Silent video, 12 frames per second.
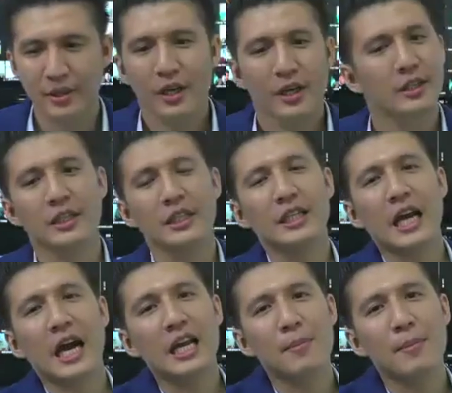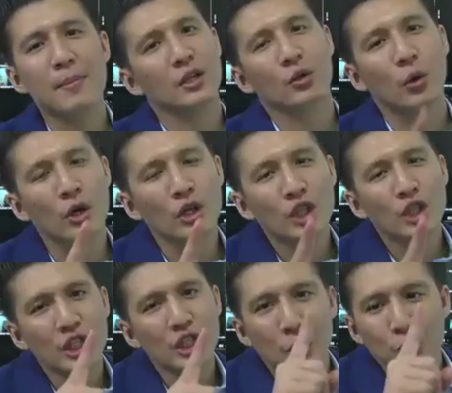Then Dikala Matin
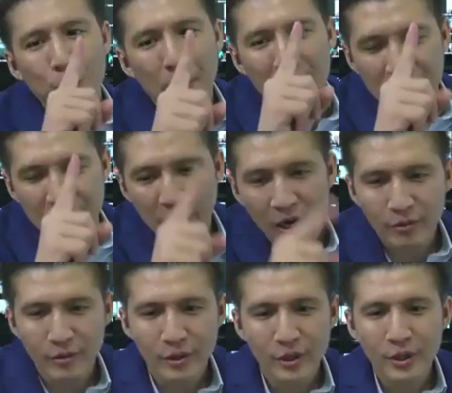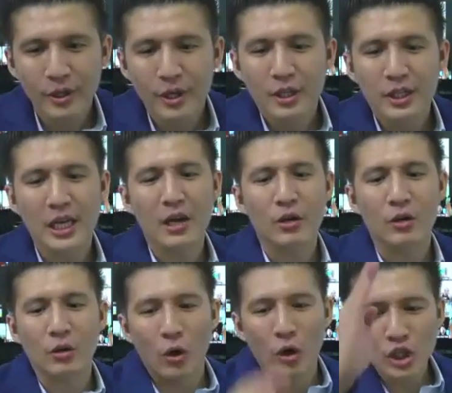Goshen Loop Manjao. They are
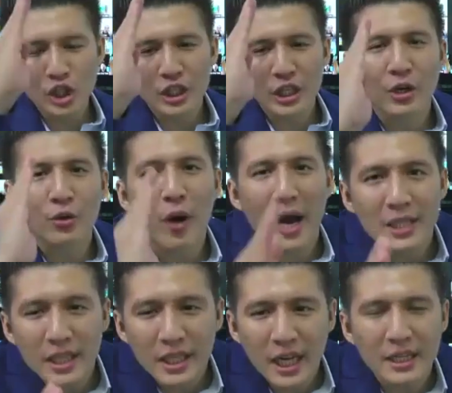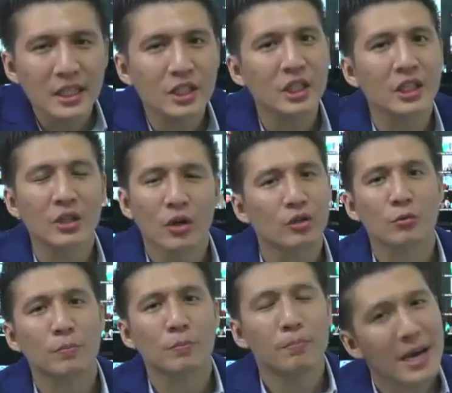Goshen anointing at the Shendo
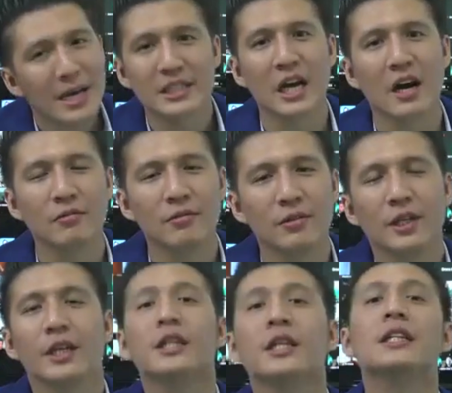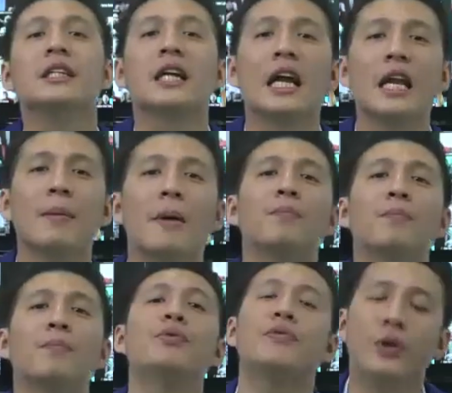Manjao. Then Dikala
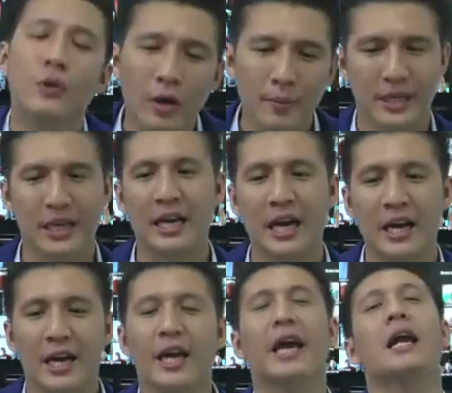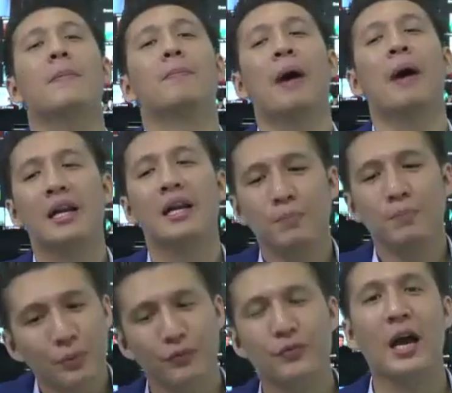proof low amekala and a banner
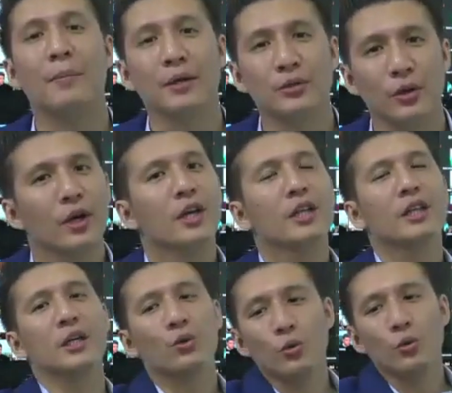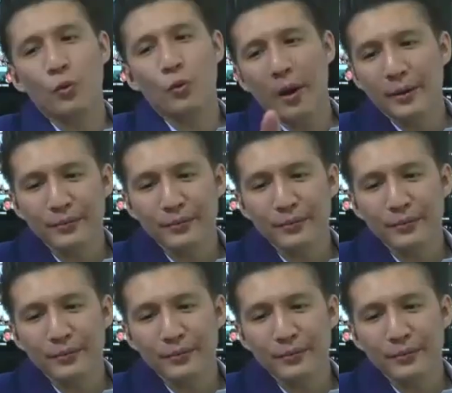proof gamble. So then do warme.